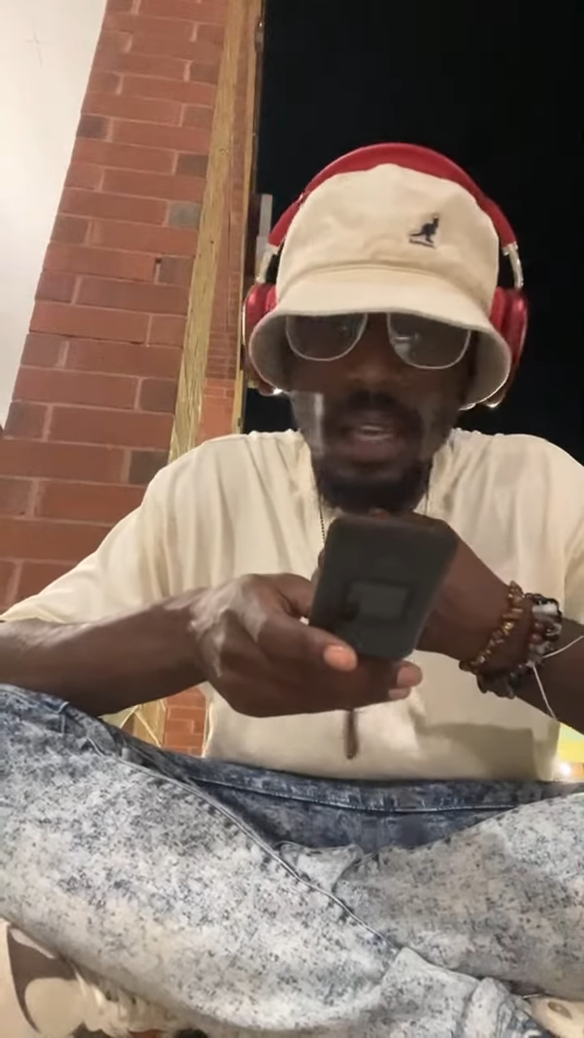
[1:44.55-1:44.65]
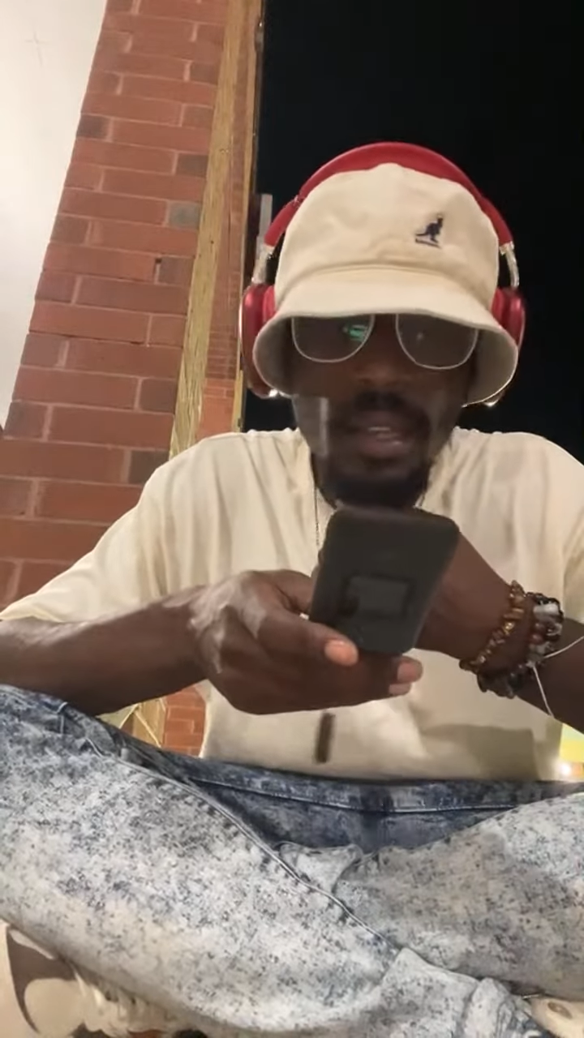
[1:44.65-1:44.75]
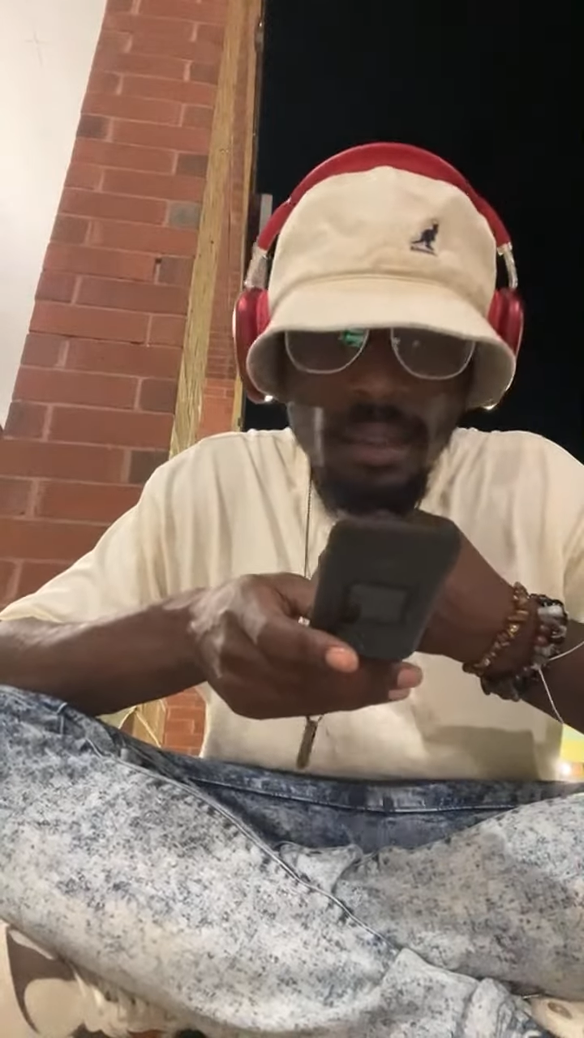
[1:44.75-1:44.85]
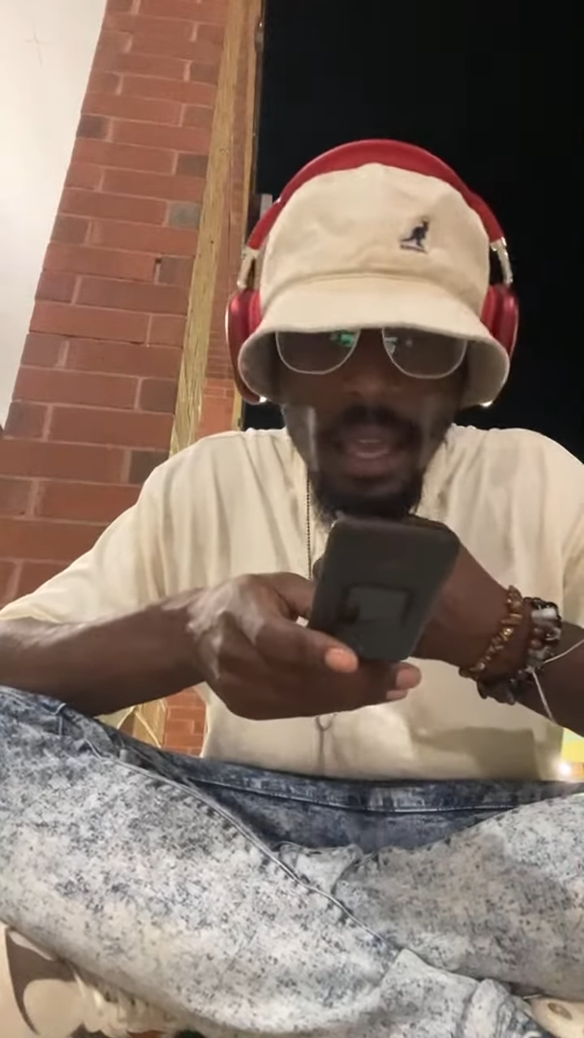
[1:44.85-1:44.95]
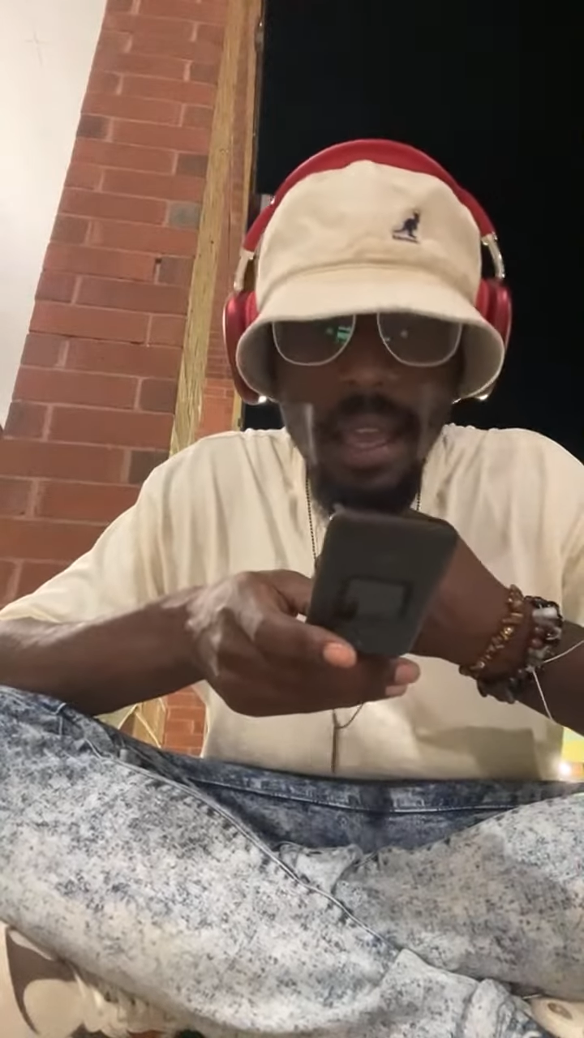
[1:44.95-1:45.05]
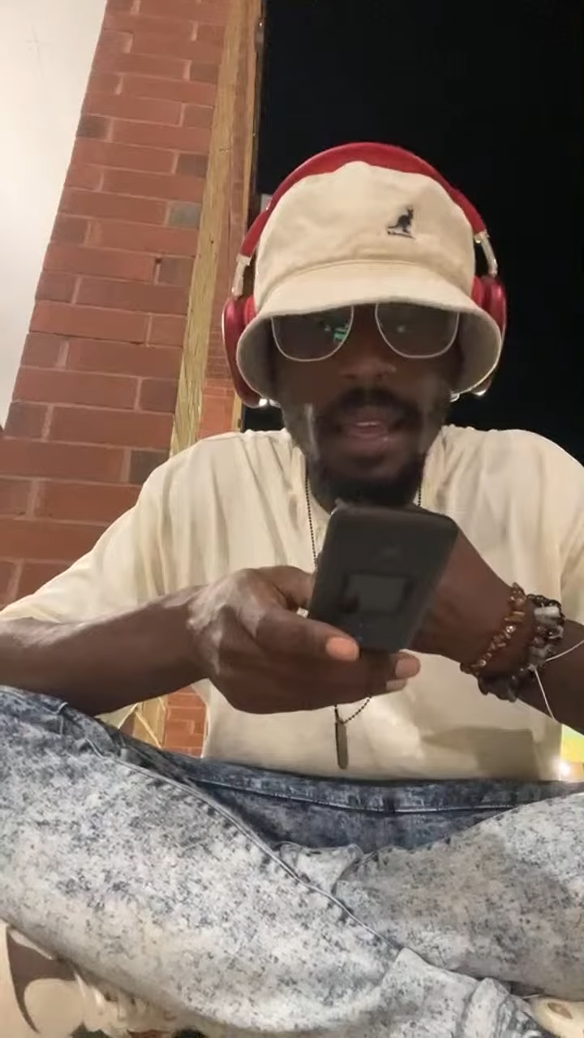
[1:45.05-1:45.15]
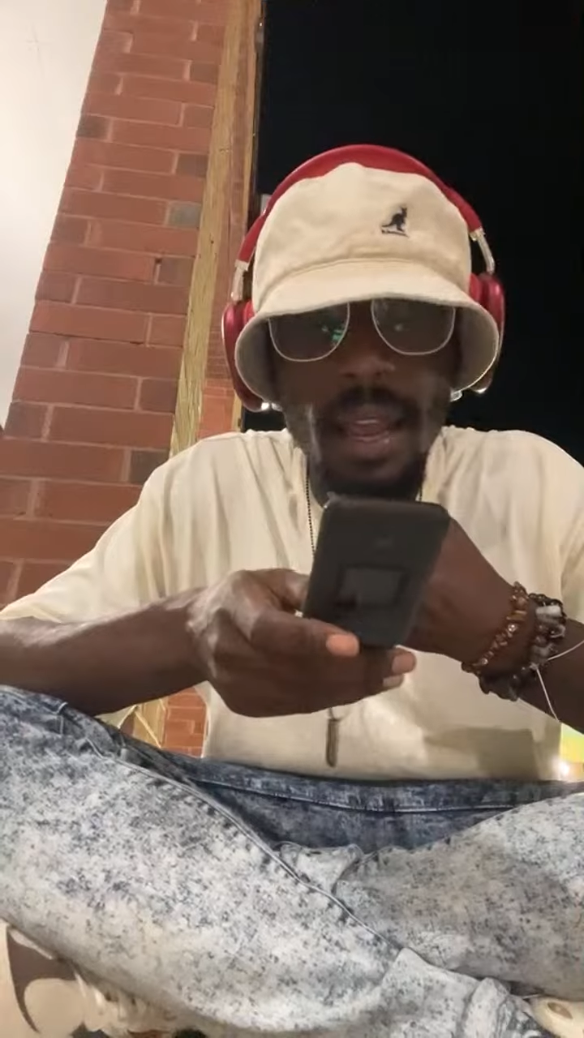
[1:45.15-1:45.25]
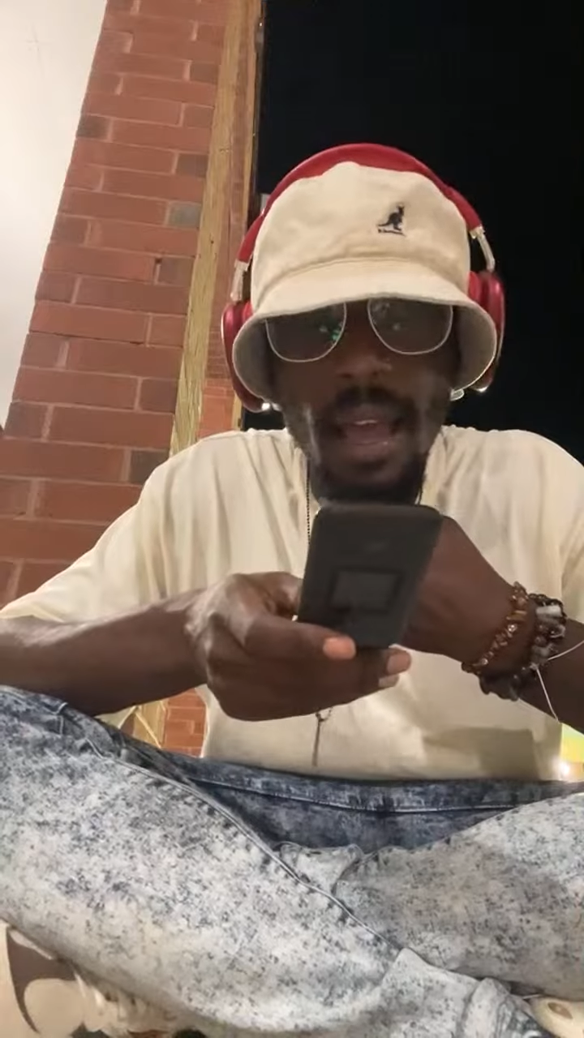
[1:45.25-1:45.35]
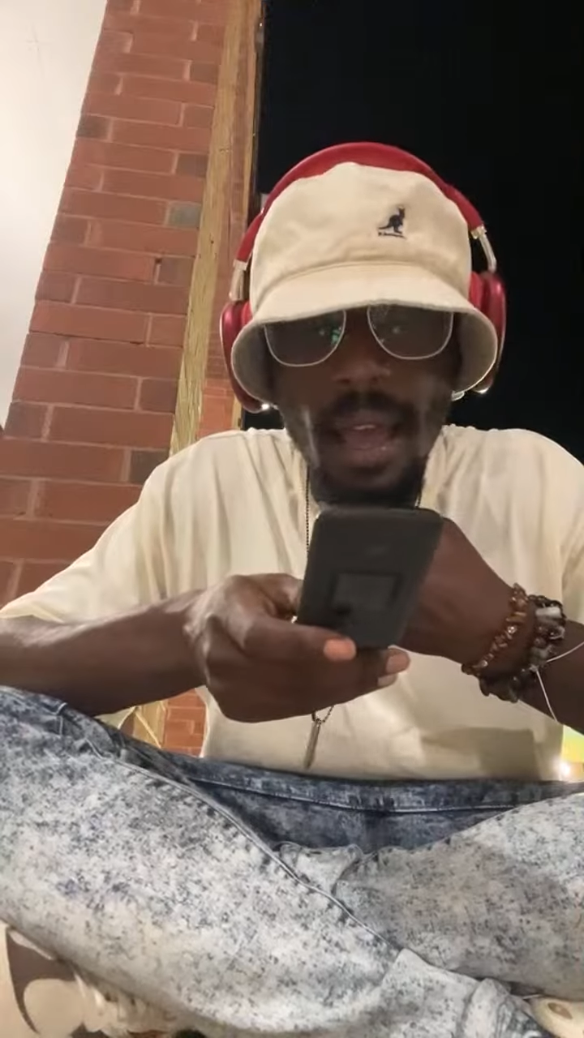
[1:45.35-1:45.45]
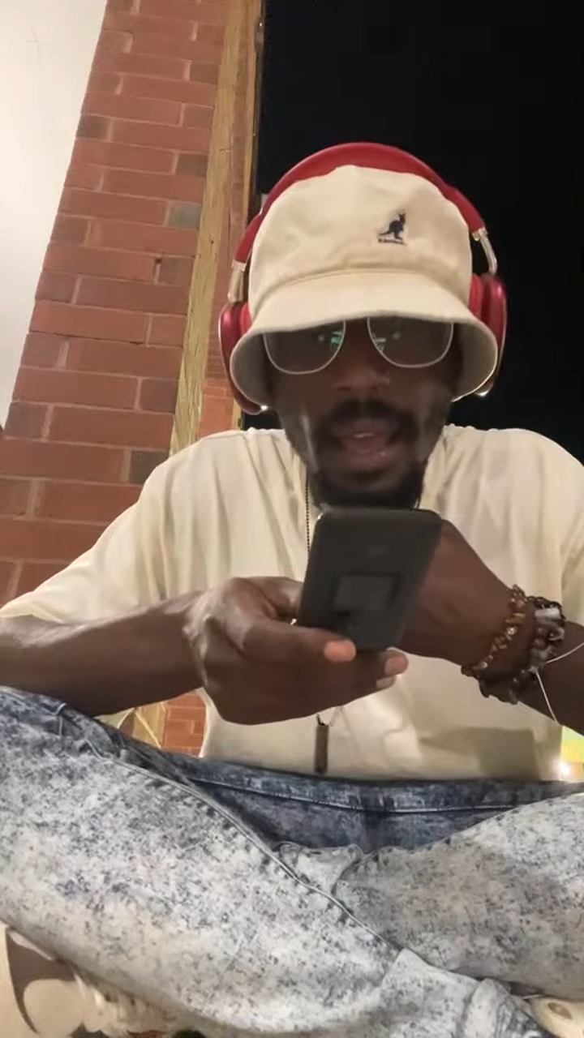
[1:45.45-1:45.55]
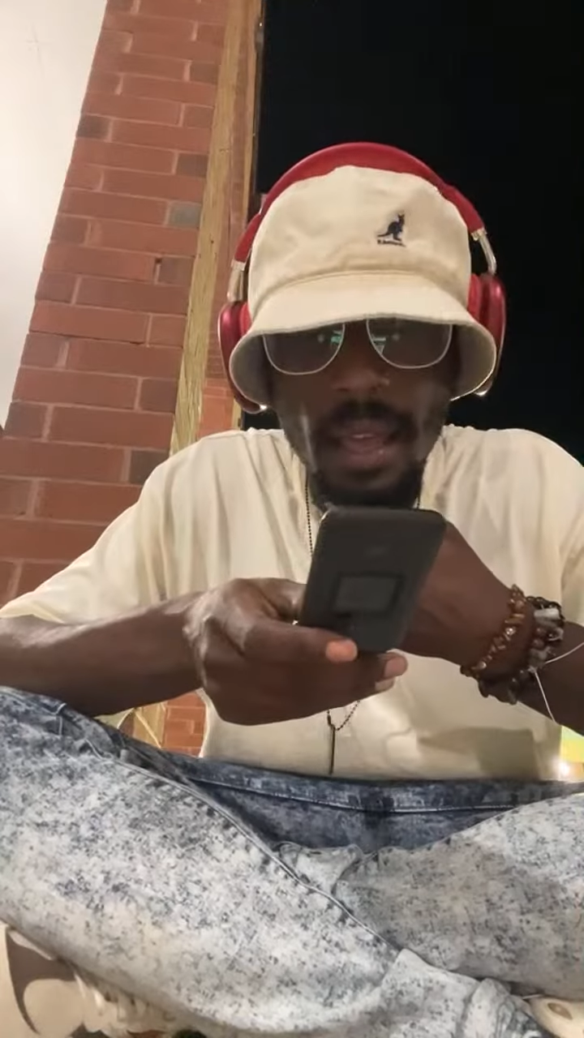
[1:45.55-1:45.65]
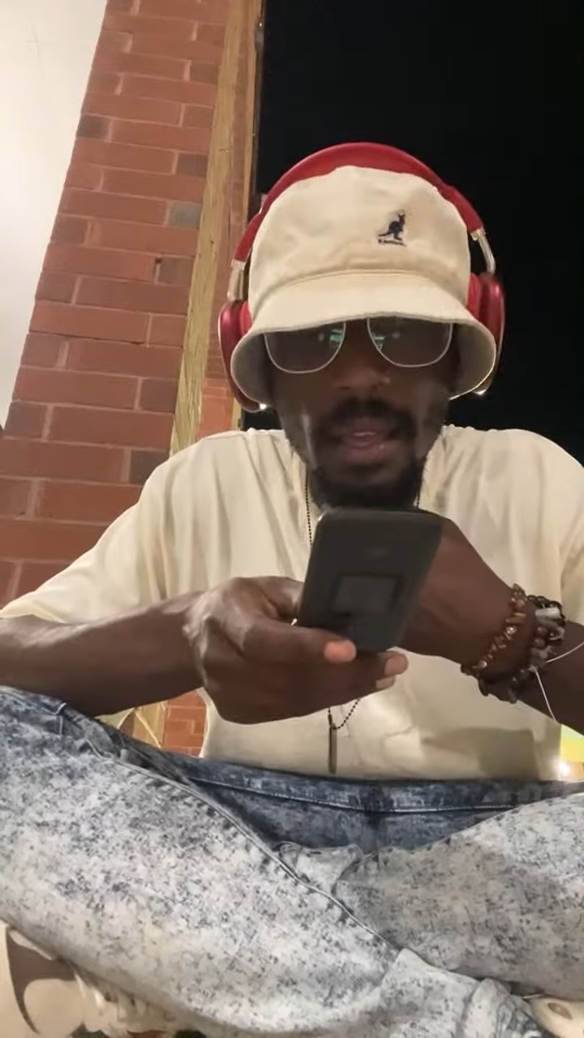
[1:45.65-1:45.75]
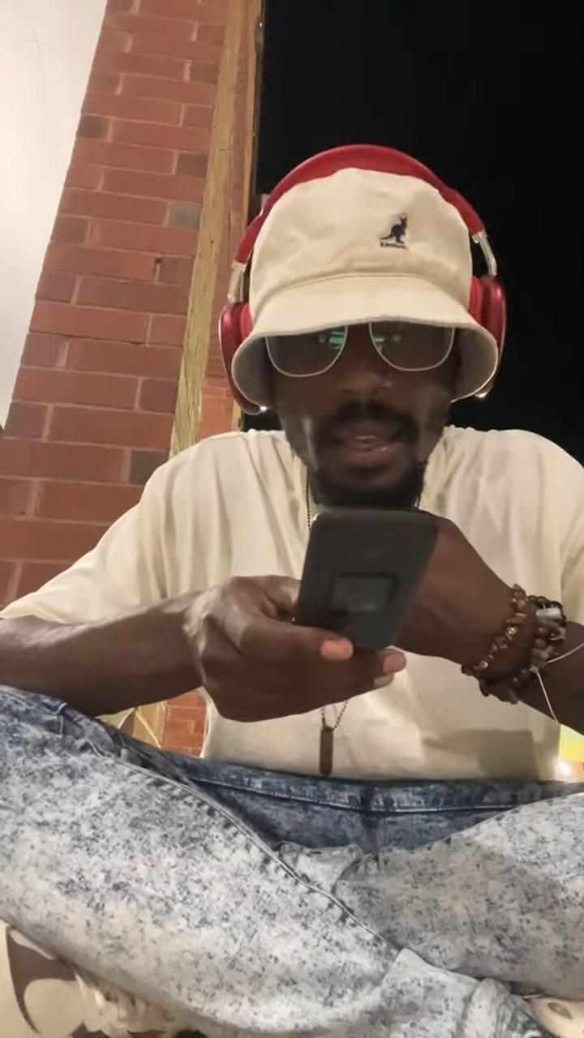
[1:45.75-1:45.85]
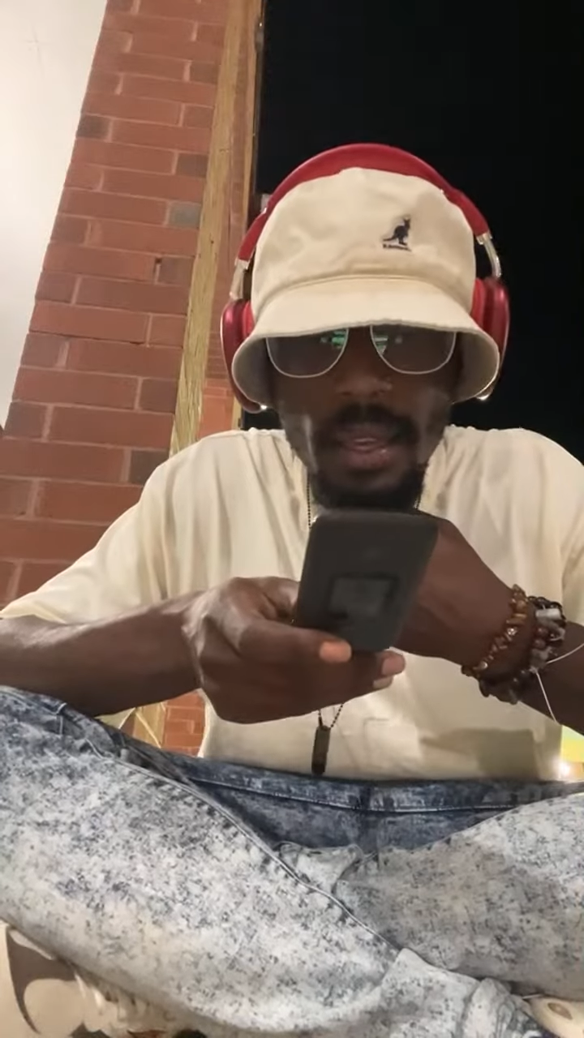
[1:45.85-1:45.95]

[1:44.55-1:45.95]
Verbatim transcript: that I